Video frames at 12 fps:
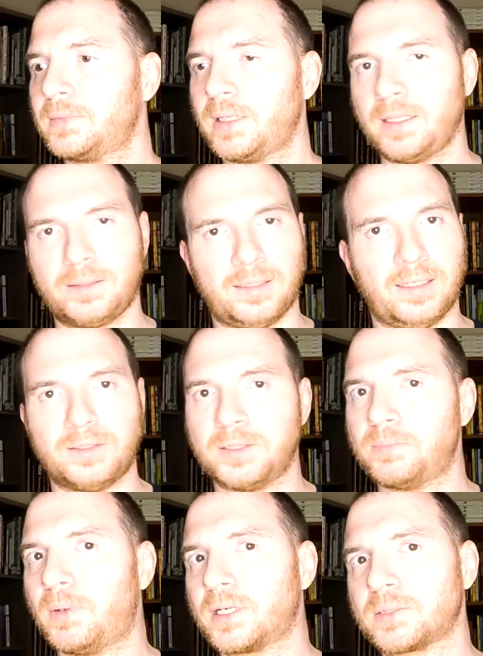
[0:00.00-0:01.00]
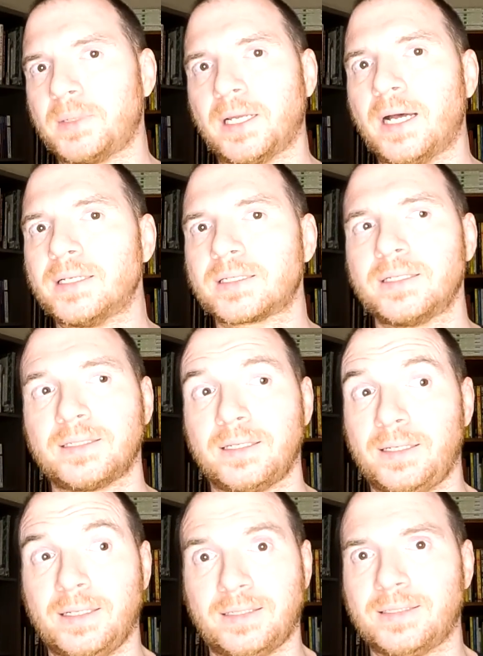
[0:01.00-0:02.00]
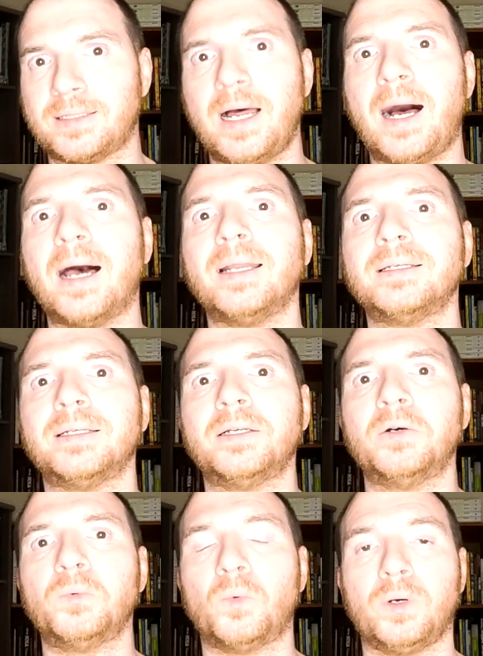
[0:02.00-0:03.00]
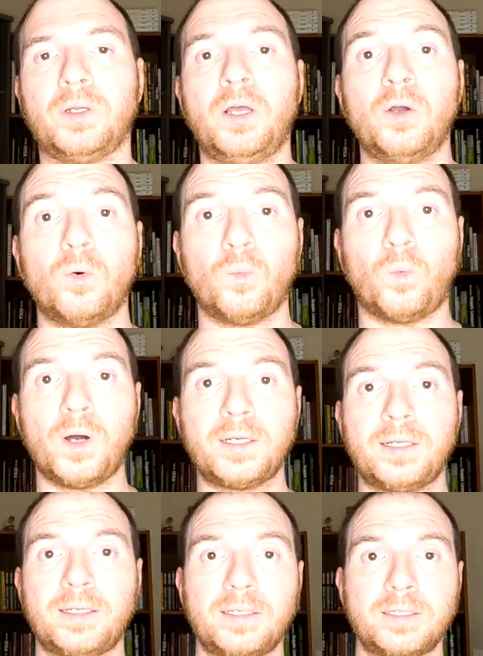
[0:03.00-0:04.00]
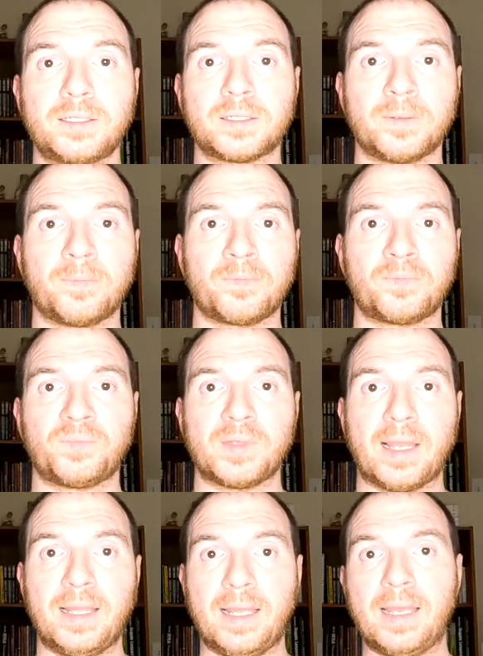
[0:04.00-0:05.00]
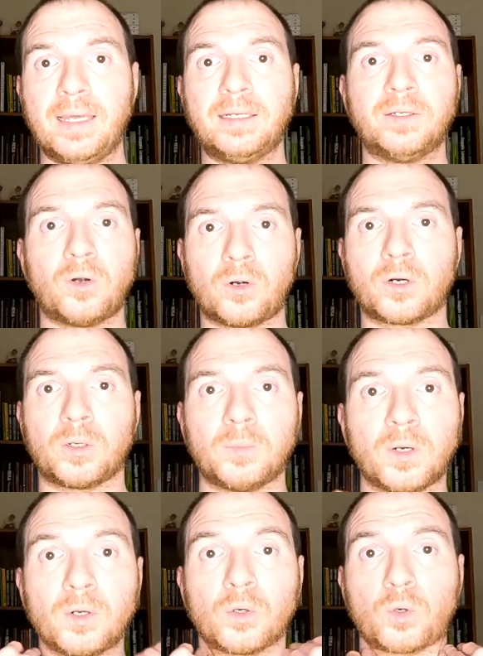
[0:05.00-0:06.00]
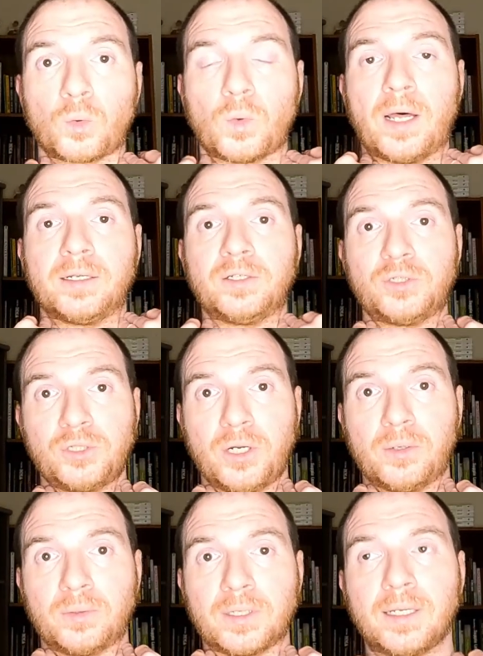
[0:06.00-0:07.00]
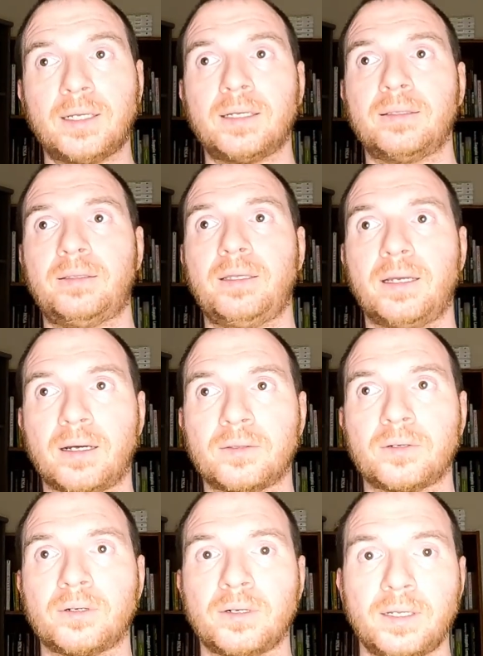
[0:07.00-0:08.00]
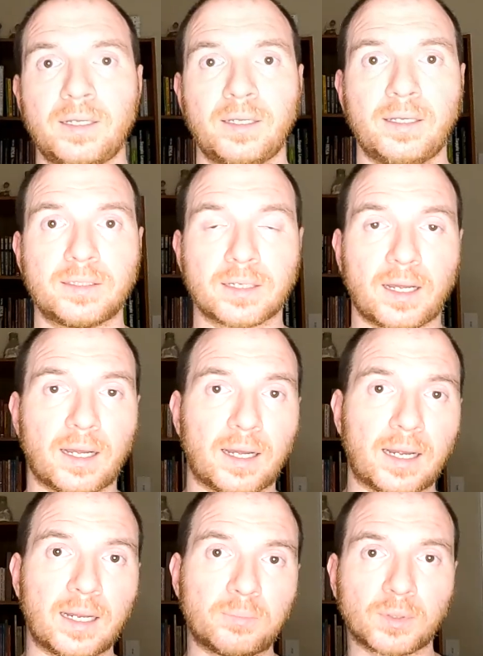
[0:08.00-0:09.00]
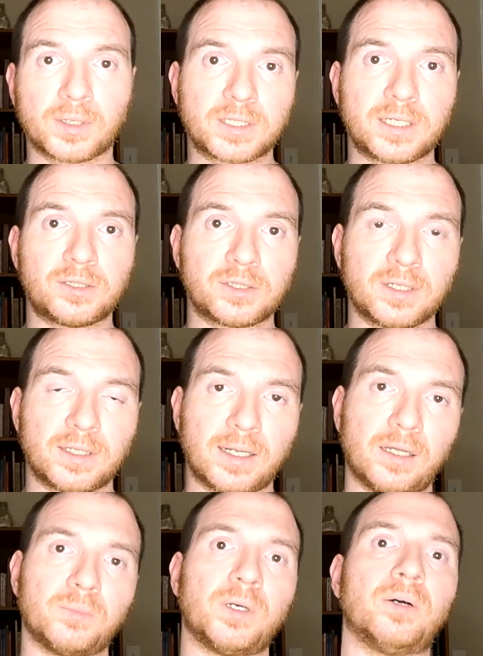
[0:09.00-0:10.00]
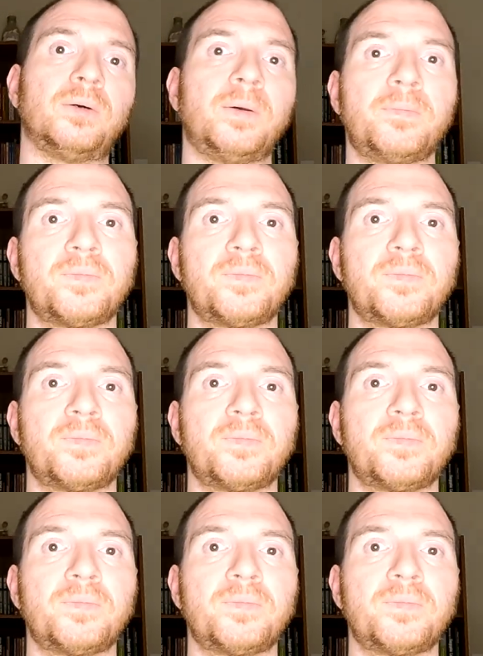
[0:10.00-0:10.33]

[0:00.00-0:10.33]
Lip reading: It just bugs me, guys, because it's not. One is a hidden arm carotid choke. The other is a hyperextension of the elbow.